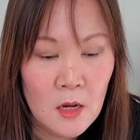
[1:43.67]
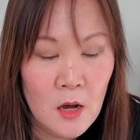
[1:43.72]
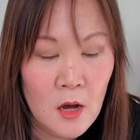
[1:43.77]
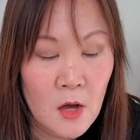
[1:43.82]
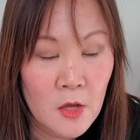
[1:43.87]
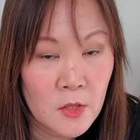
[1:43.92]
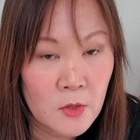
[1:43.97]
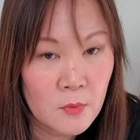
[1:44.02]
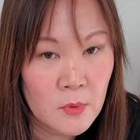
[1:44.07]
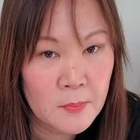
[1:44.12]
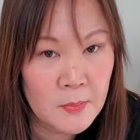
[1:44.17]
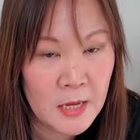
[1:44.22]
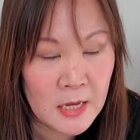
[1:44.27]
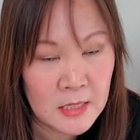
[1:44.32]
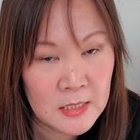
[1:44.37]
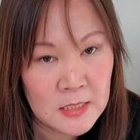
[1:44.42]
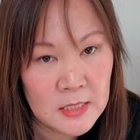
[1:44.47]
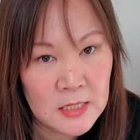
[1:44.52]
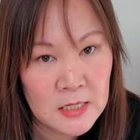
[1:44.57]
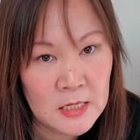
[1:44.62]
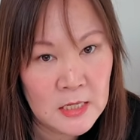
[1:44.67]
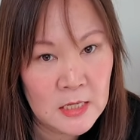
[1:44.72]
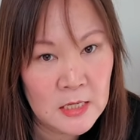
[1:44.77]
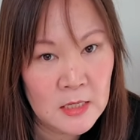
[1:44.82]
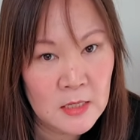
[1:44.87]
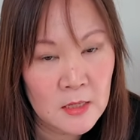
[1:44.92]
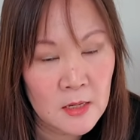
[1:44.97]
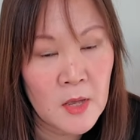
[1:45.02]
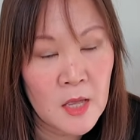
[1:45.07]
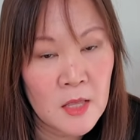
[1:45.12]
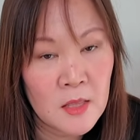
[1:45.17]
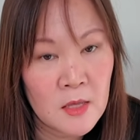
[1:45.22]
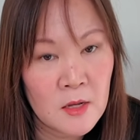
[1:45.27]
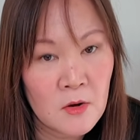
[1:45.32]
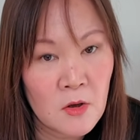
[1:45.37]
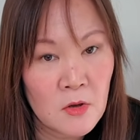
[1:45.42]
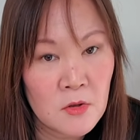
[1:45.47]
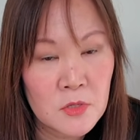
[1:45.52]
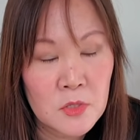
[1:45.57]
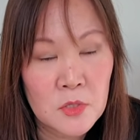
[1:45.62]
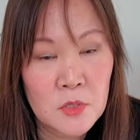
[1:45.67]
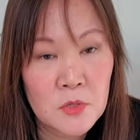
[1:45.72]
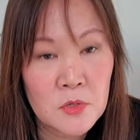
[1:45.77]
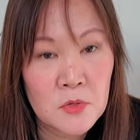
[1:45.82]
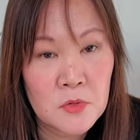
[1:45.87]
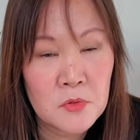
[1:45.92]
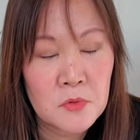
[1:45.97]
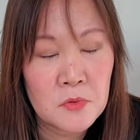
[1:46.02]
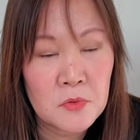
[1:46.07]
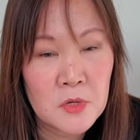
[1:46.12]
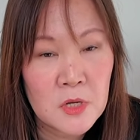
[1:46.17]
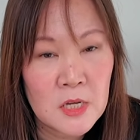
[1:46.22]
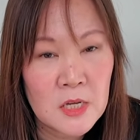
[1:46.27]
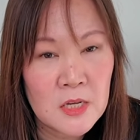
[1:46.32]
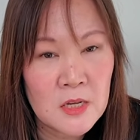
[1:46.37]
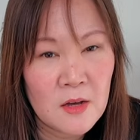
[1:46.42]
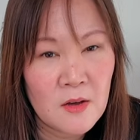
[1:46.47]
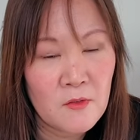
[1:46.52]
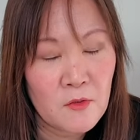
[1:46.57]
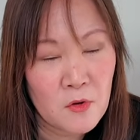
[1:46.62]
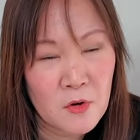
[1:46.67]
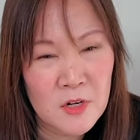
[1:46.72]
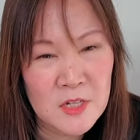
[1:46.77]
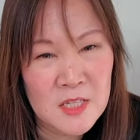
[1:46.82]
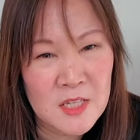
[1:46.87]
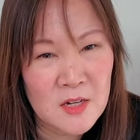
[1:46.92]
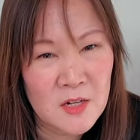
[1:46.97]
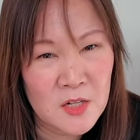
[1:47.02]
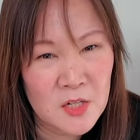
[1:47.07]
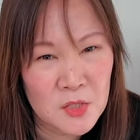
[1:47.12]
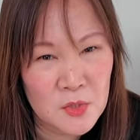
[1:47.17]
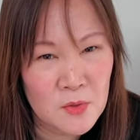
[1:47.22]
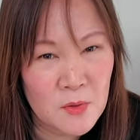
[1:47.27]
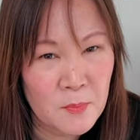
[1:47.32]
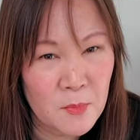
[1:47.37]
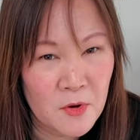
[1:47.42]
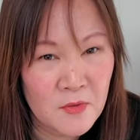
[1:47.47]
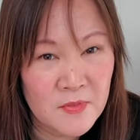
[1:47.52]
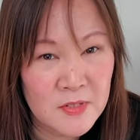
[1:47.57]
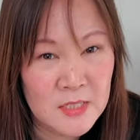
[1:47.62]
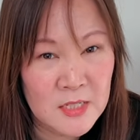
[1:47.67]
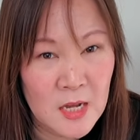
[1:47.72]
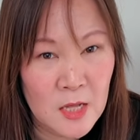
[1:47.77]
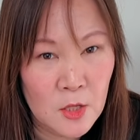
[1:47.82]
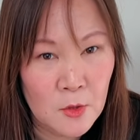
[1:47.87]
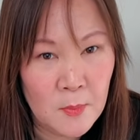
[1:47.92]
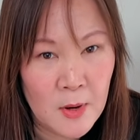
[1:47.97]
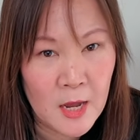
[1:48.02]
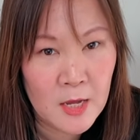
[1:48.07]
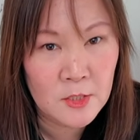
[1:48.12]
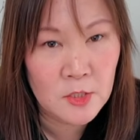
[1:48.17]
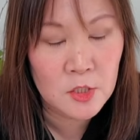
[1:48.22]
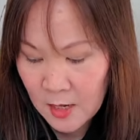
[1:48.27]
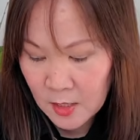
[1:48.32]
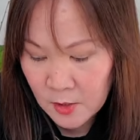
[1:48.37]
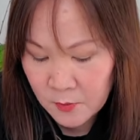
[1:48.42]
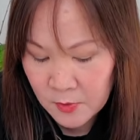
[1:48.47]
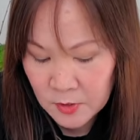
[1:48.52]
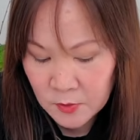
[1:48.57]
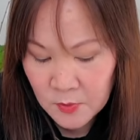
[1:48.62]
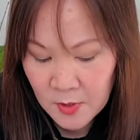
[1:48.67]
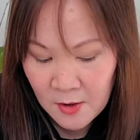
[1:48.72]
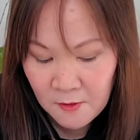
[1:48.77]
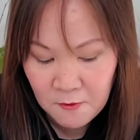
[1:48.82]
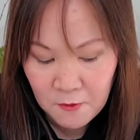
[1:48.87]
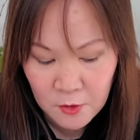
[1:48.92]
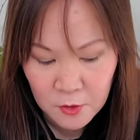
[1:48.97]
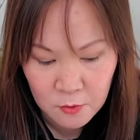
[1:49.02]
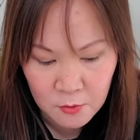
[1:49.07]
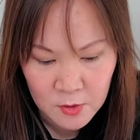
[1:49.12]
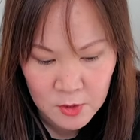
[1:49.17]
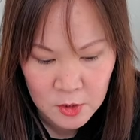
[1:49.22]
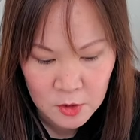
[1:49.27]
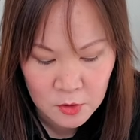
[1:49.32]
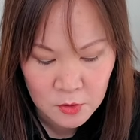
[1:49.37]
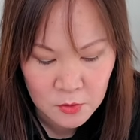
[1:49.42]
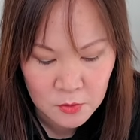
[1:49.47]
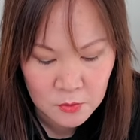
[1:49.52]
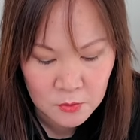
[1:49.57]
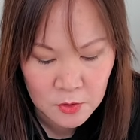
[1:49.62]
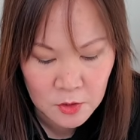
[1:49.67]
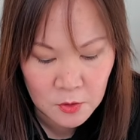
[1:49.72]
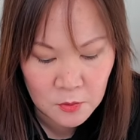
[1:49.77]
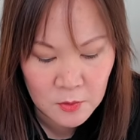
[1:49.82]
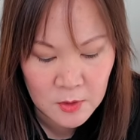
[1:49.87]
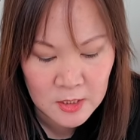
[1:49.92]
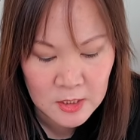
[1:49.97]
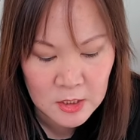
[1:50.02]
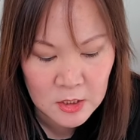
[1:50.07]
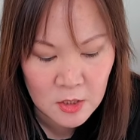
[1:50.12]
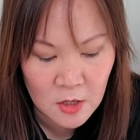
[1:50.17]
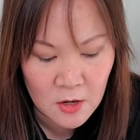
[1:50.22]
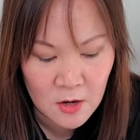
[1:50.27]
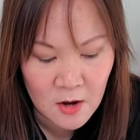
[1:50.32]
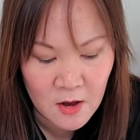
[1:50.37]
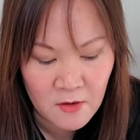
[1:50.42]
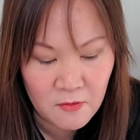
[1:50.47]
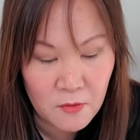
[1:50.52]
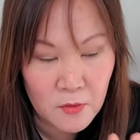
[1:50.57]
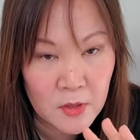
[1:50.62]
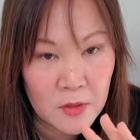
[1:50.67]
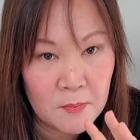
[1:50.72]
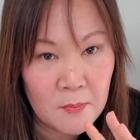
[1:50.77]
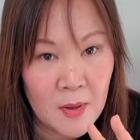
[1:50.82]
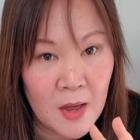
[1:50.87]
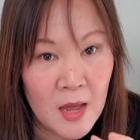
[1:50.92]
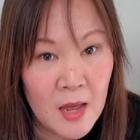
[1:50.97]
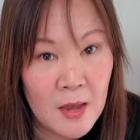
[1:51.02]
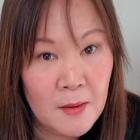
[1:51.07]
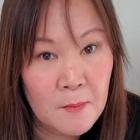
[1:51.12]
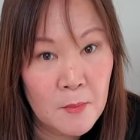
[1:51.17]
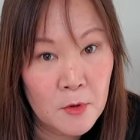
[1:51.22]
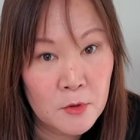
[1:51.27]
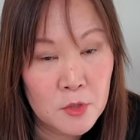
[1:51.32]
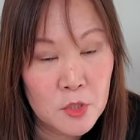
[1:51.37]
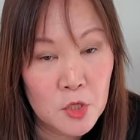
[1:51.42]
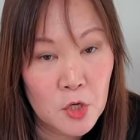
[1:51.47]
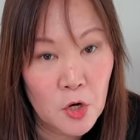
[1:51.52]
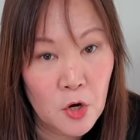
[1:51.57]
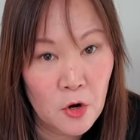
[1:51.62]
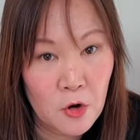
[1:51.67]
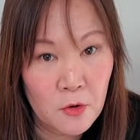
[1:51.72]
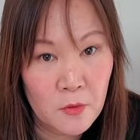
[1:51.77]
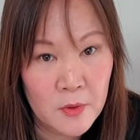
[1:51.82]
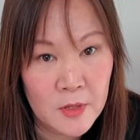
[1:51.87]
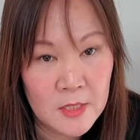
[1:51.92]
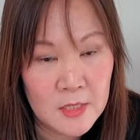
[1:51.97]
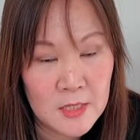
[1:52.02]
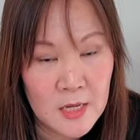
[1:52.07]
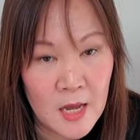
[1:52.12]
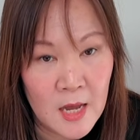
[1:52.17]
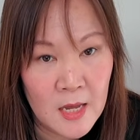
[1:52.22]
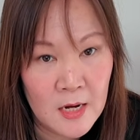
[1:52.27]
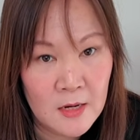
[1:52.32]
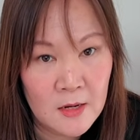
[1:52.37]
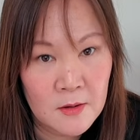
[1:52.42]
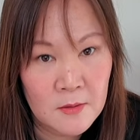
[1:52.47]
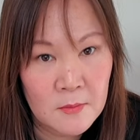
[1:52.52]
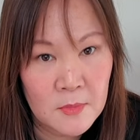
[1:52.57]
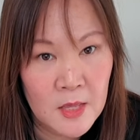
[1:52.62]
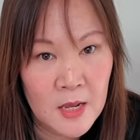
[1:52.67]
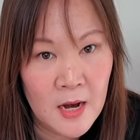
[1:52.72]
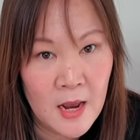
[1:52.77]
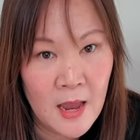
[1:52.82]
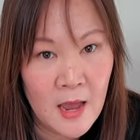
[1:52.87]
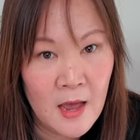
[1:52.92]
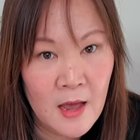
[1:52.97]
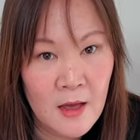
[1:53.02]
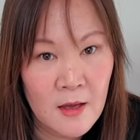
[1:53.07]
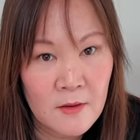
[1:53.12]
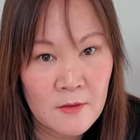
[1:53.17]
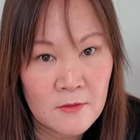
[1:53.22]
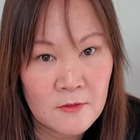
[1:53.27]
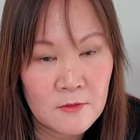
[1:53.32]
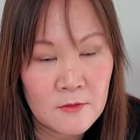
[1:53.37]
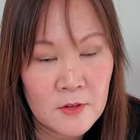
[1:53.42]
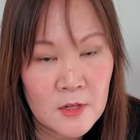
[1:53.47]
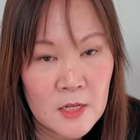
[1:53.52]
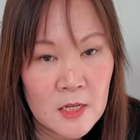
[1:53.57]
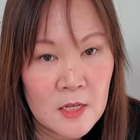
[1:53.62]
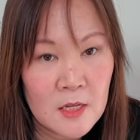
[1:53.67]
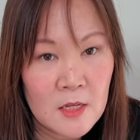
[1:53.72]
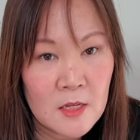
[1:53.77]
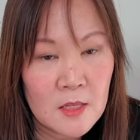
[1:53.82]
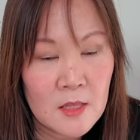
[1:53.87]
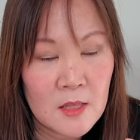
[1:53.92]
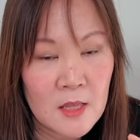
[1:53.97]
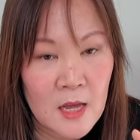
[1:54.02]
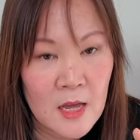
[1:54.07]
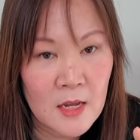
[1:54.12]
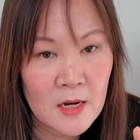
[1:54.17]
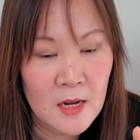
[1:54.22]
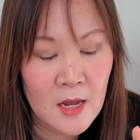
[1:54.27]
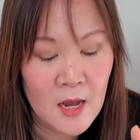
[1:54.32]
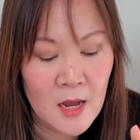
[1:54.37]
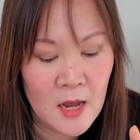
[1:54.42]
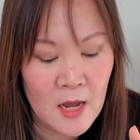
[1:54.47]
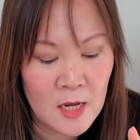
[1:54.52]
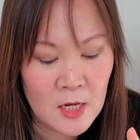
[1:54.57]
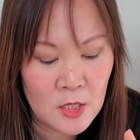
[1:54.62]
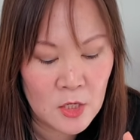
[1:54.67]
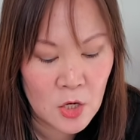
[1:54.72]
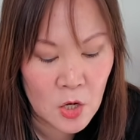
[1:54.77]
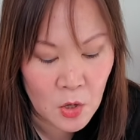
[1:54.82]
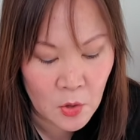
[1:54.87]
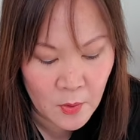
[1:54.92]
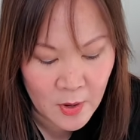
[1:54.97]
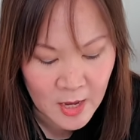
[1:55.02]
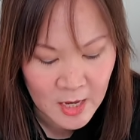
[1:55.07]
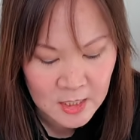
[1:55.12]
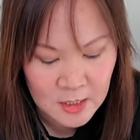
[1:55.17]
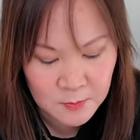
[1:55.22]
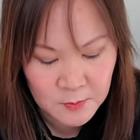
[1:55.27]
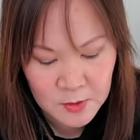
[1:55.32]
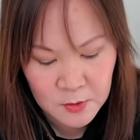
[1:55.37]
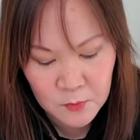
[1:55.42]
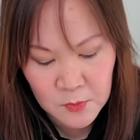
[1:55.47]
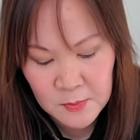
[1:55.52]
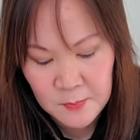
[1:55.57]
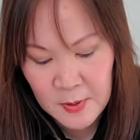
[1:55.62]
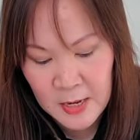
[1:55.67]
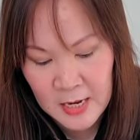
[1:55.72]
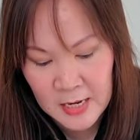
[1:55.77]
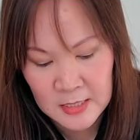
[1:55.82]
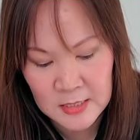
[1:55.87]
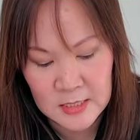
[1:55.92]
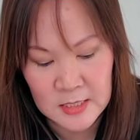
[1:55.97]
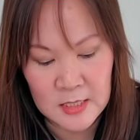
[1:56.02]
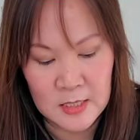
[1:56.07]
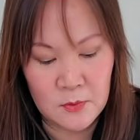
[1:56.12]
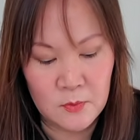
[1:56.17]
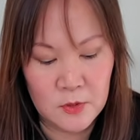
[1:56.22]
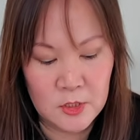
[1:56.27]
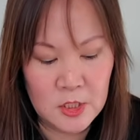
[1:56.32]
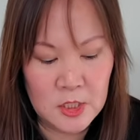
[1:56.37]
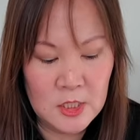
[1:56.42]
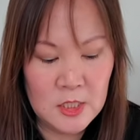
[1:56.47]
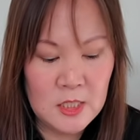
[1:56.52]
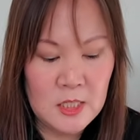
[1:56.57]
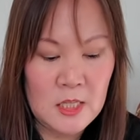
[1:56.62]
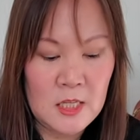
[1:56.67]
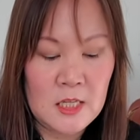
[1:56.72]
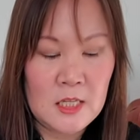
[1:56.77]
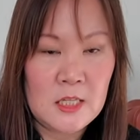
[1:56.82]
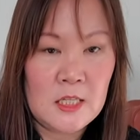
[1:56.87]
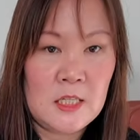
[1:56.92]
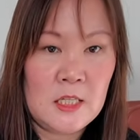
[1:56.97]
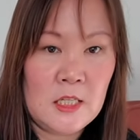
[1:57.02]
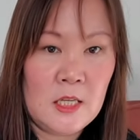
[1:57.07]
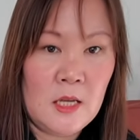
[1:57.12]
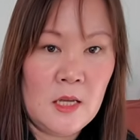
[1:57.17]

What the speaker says: on the repainting. And then also, of course, they're going to do a perfect color match. Anyways, without further ado, so let's start off with my most current item that I have that I know has been repainted, which is this.